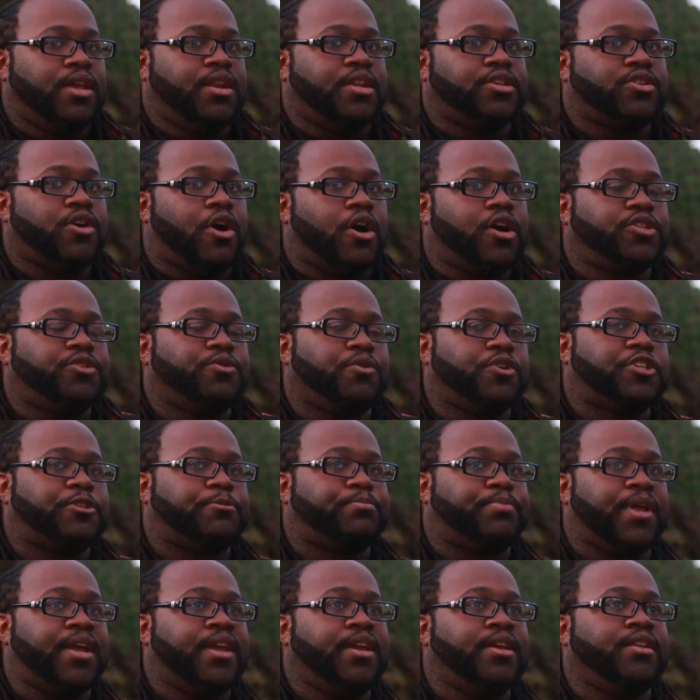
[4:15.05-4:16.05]
And it's hard to
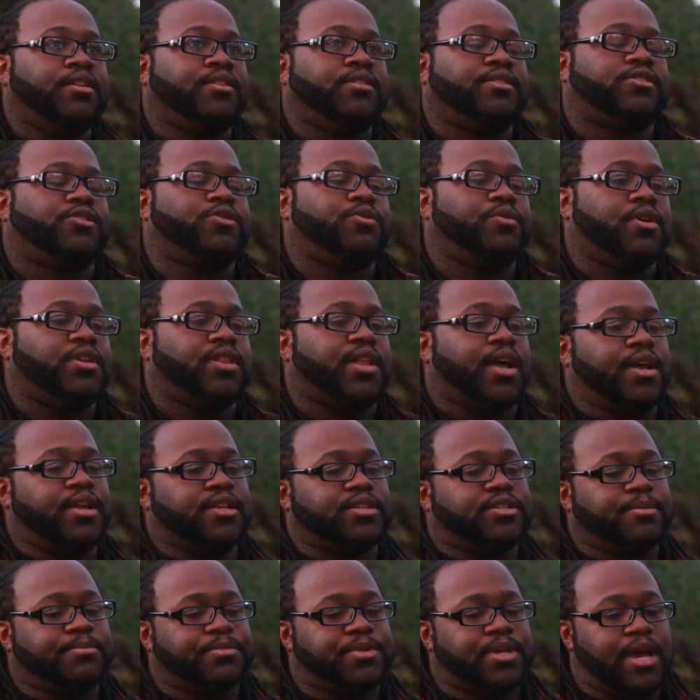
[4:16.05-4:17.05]
explain to a
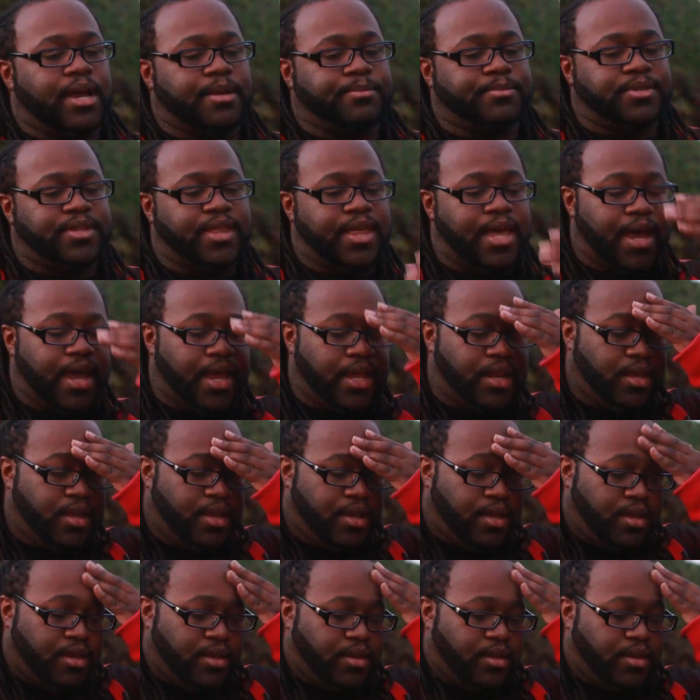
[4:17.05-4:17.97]
client sometimes that,